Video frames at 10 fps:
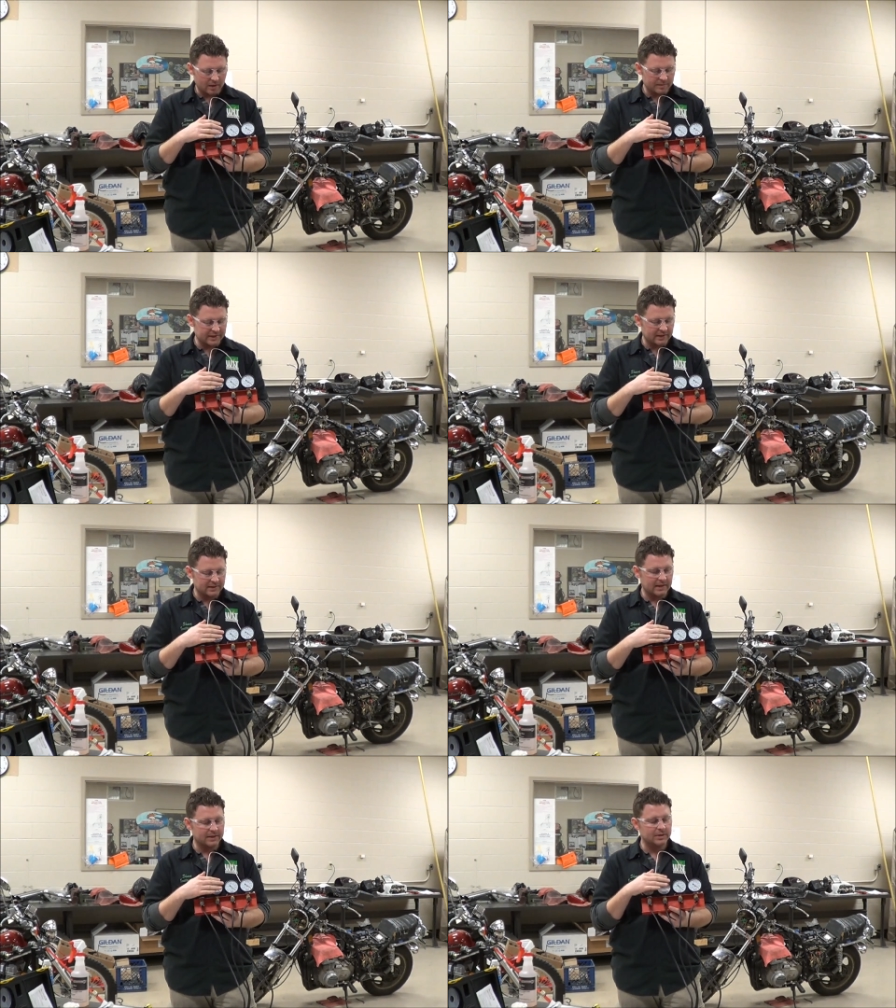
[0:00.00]
carb sync
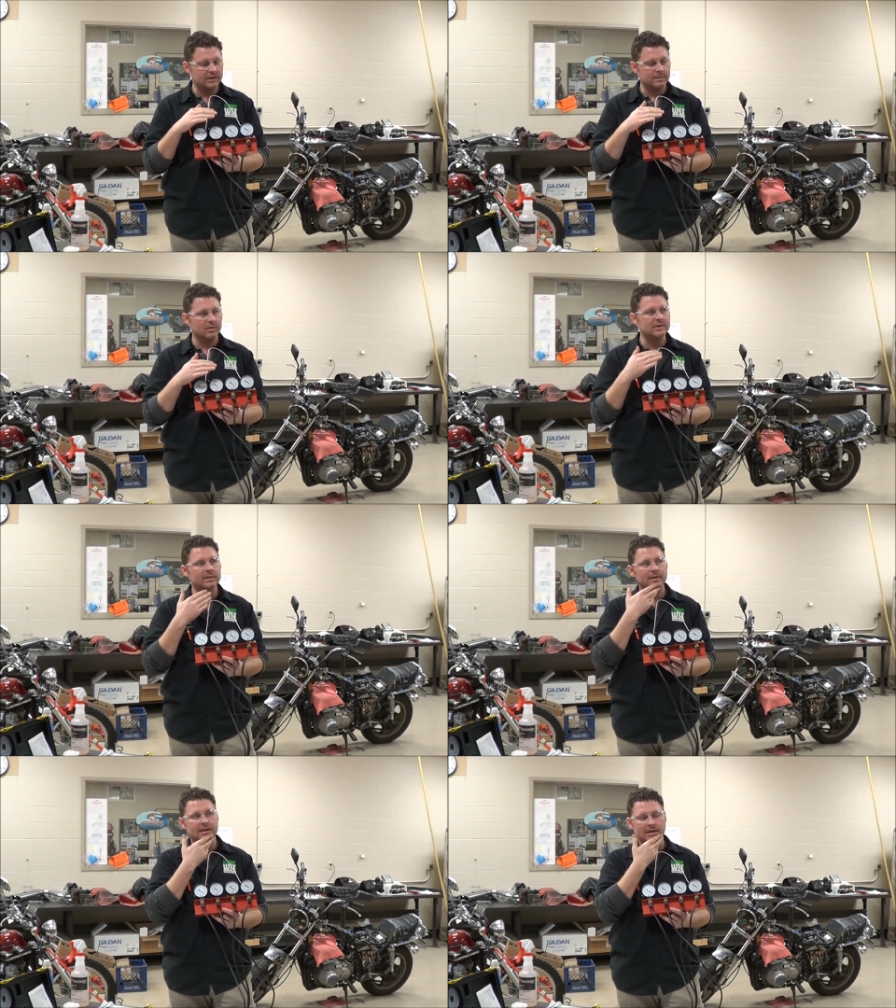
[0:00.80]
is actually supposed
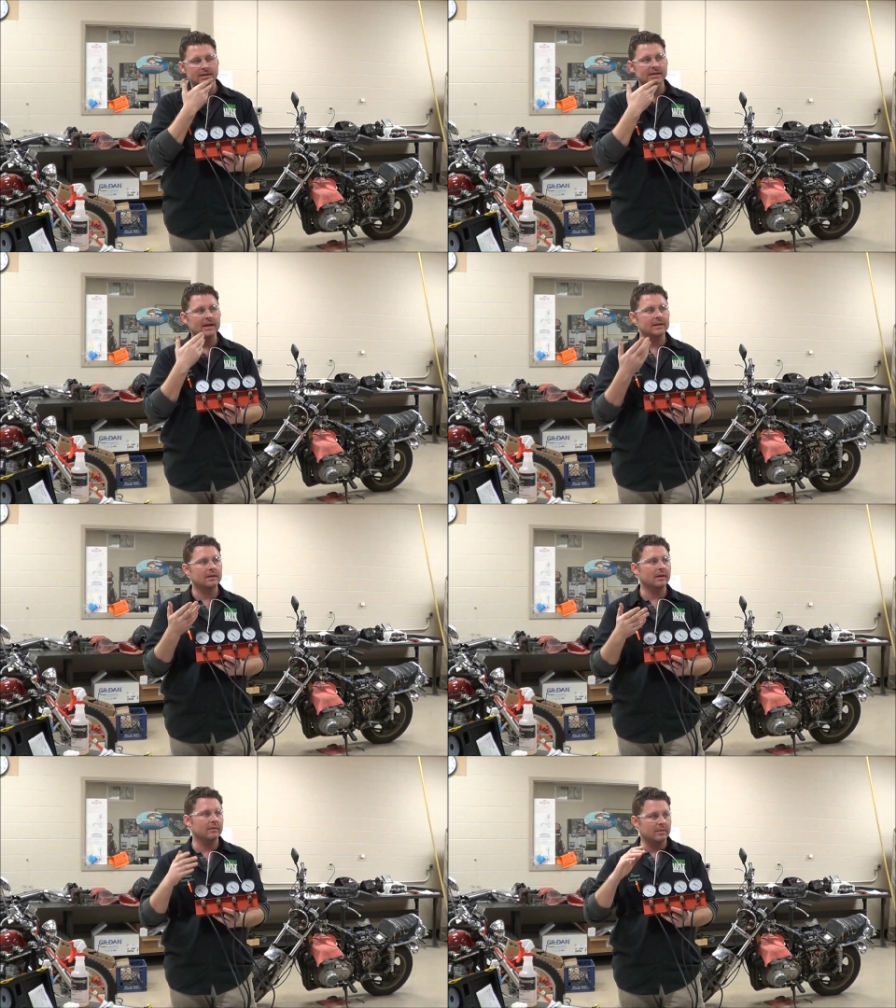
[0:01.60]
to be done
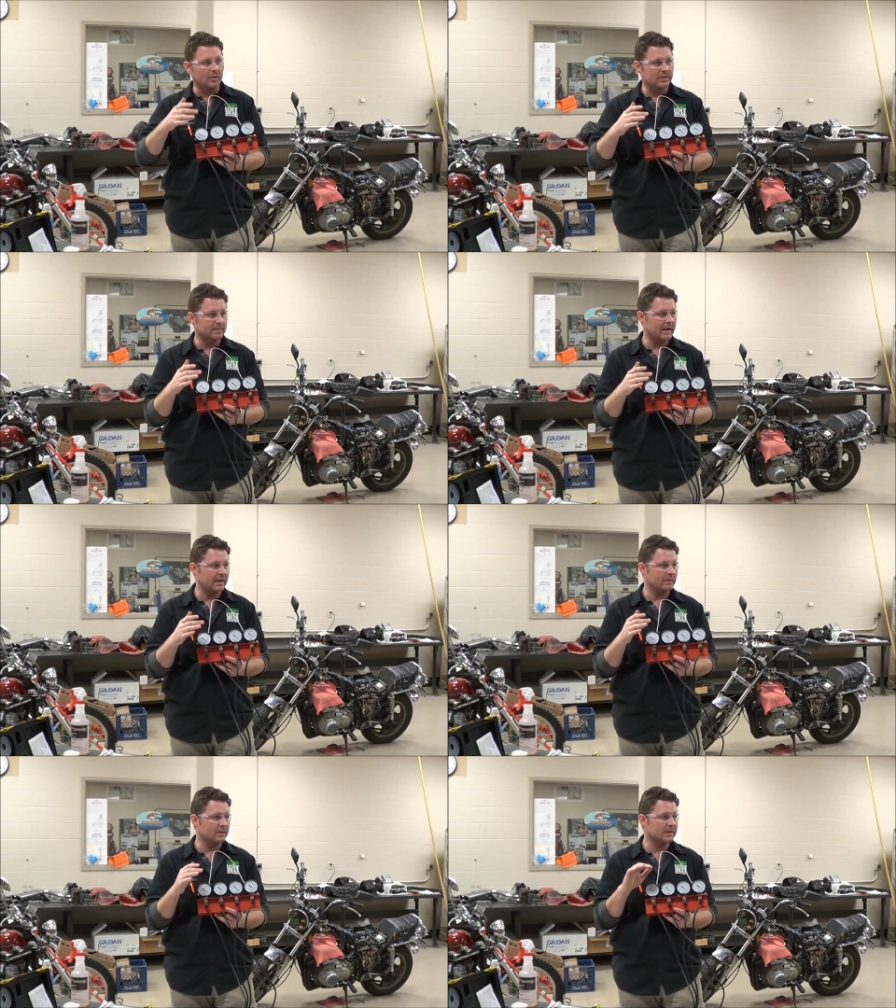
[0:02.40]
technically with most
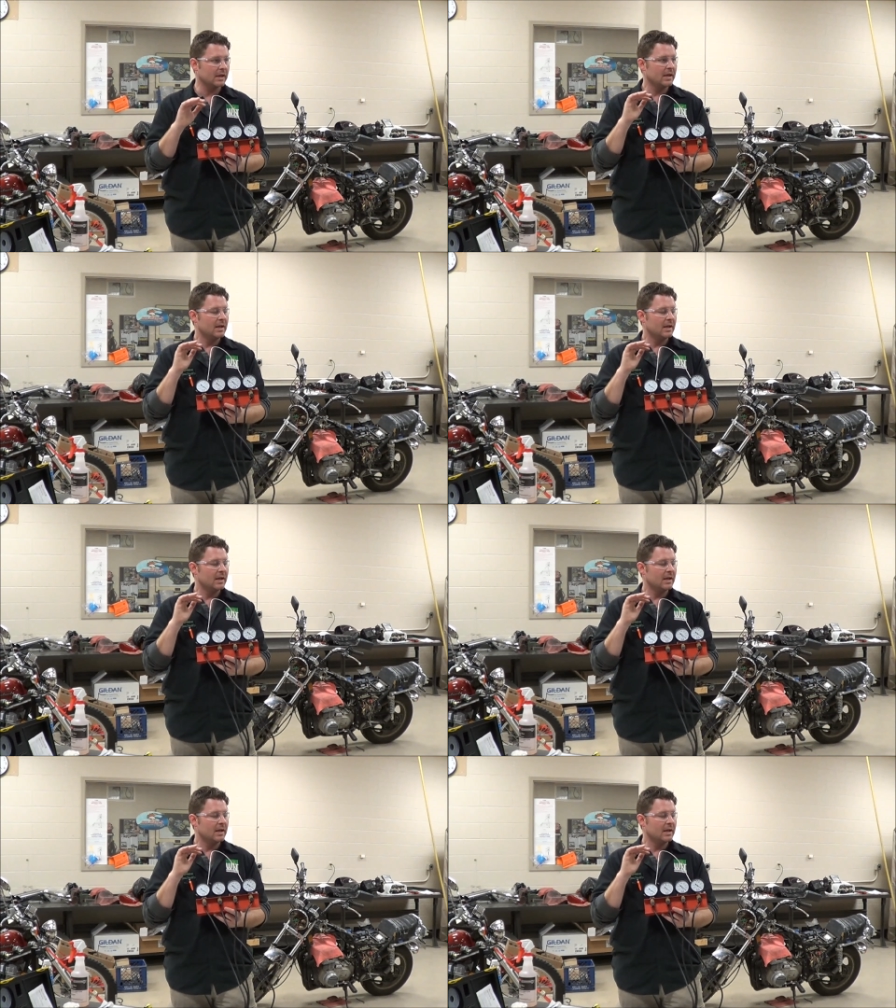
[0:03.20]
manuals.